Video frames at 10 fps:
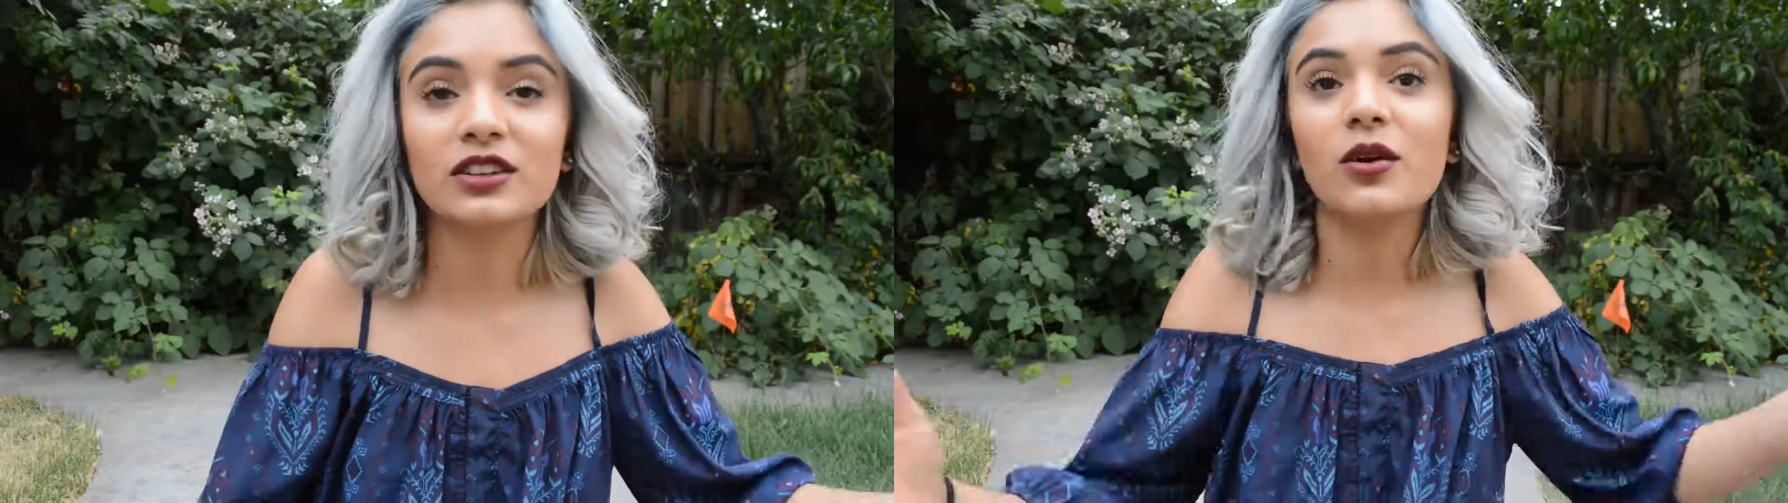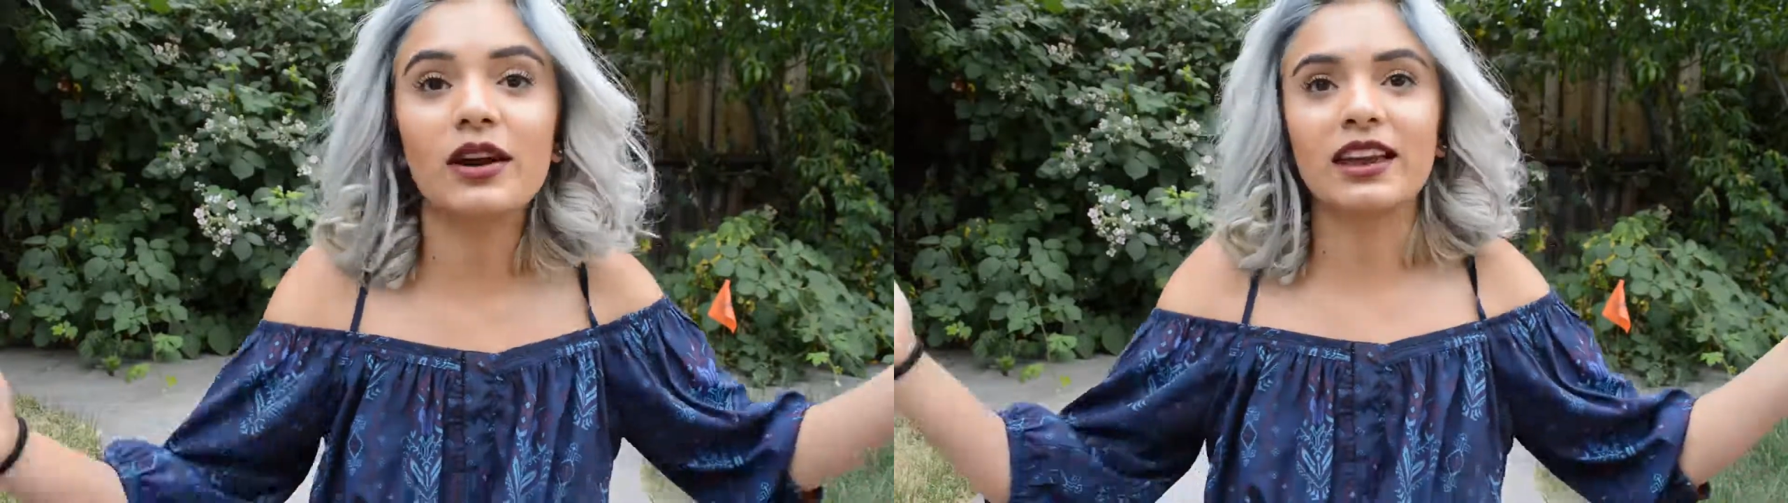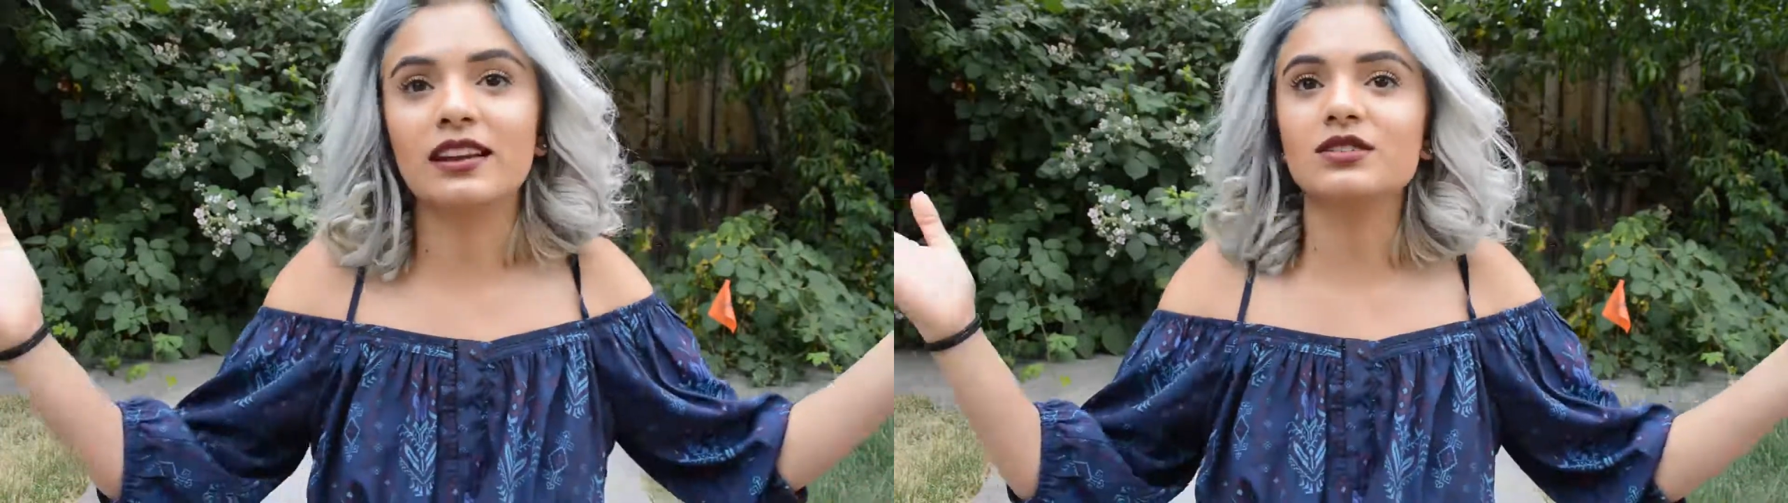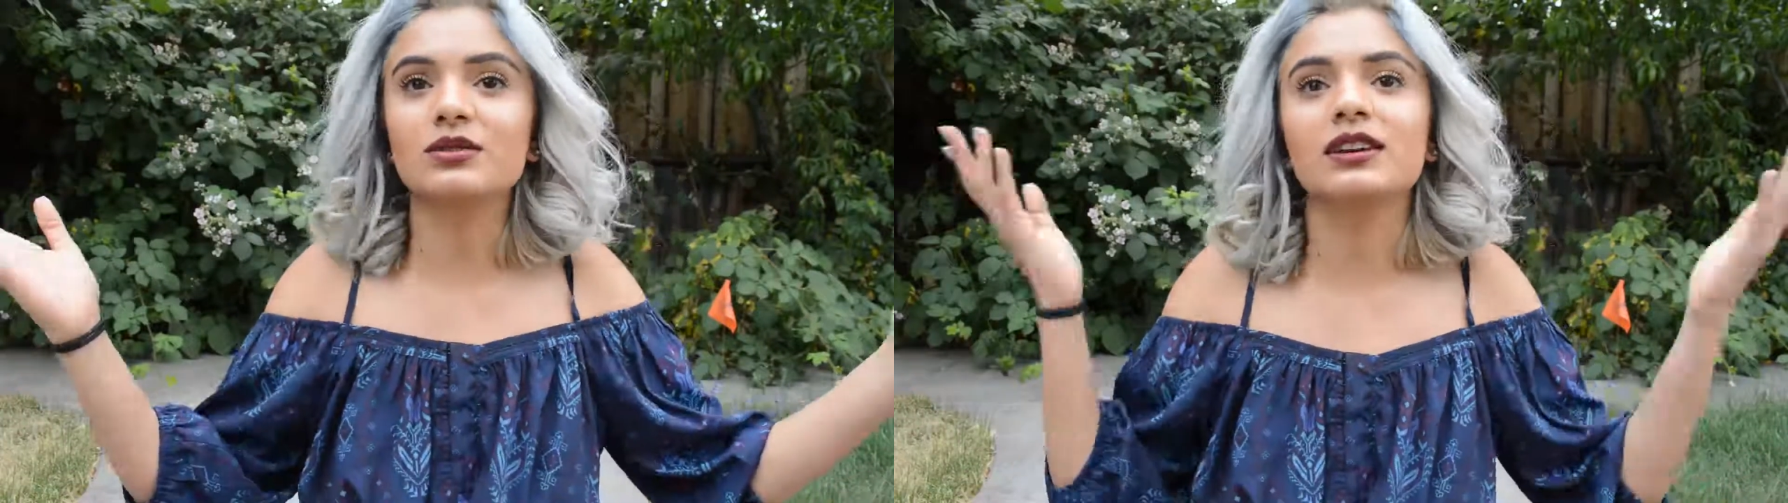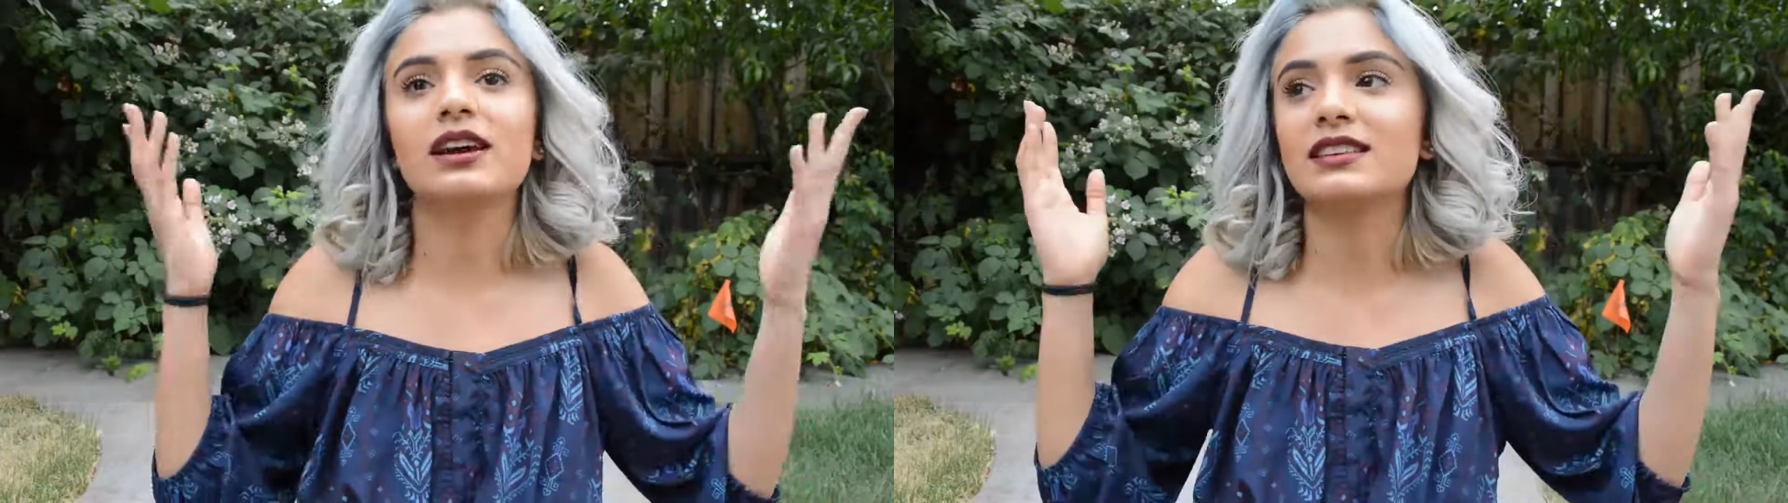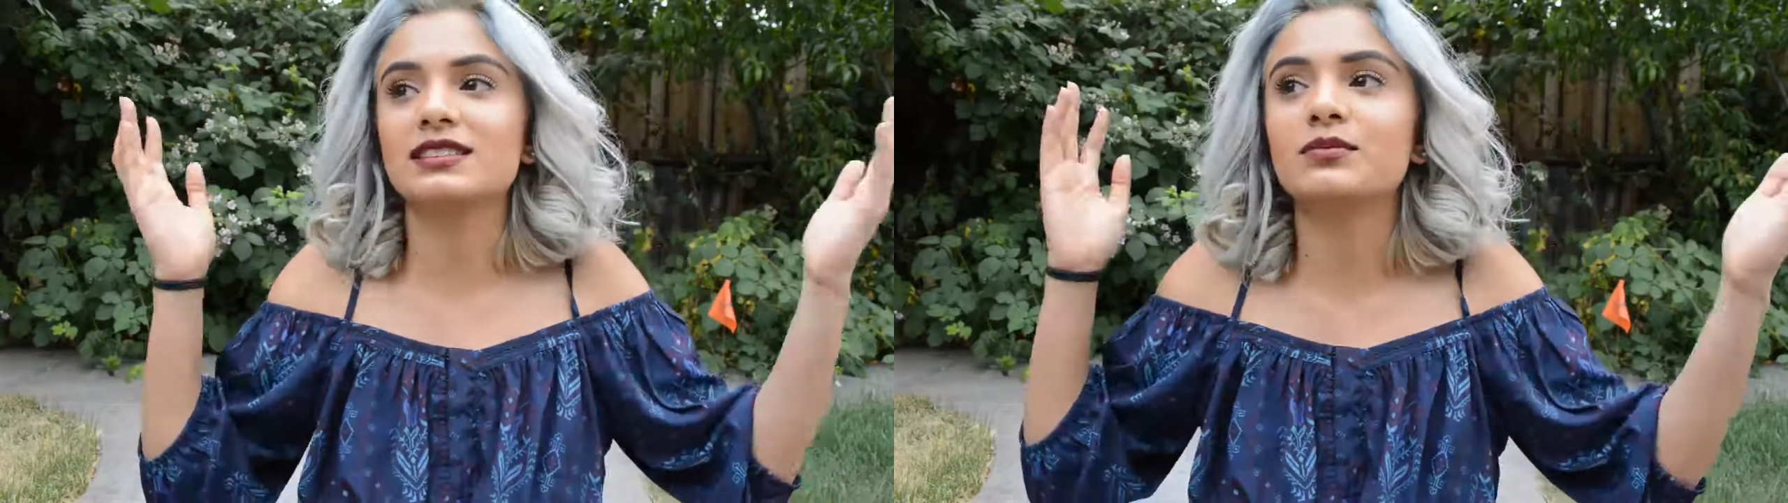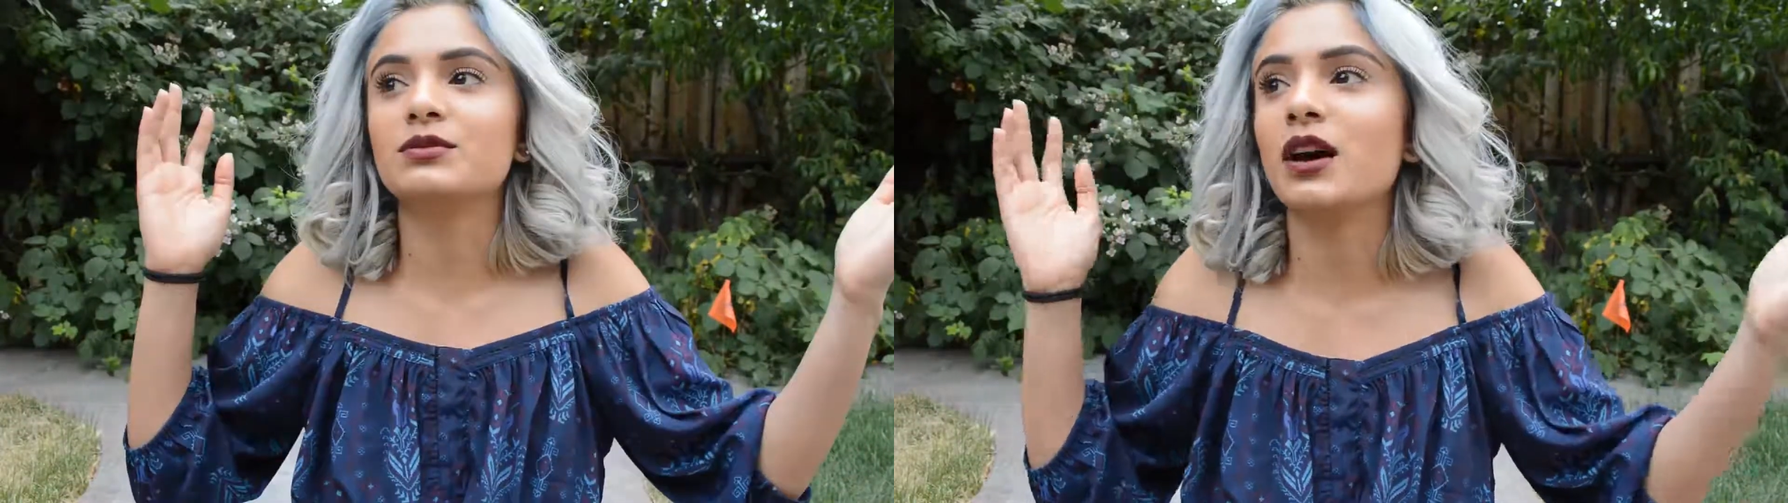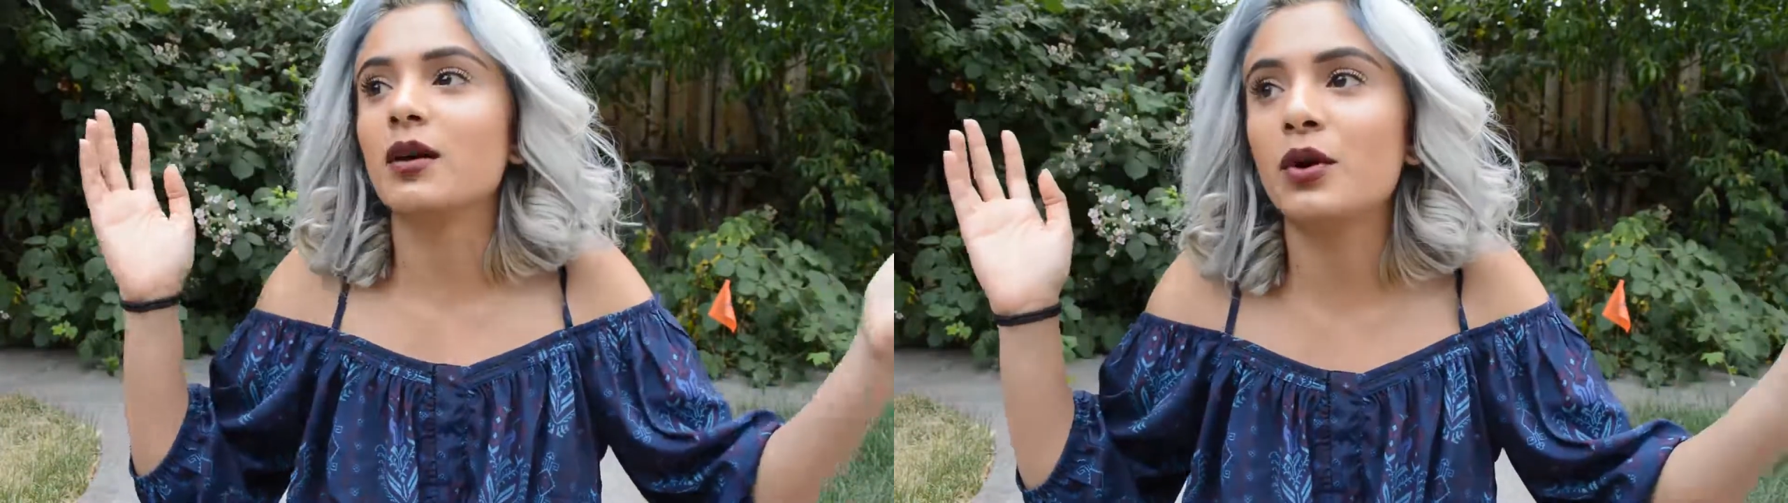no, I can't do it. I slipped up.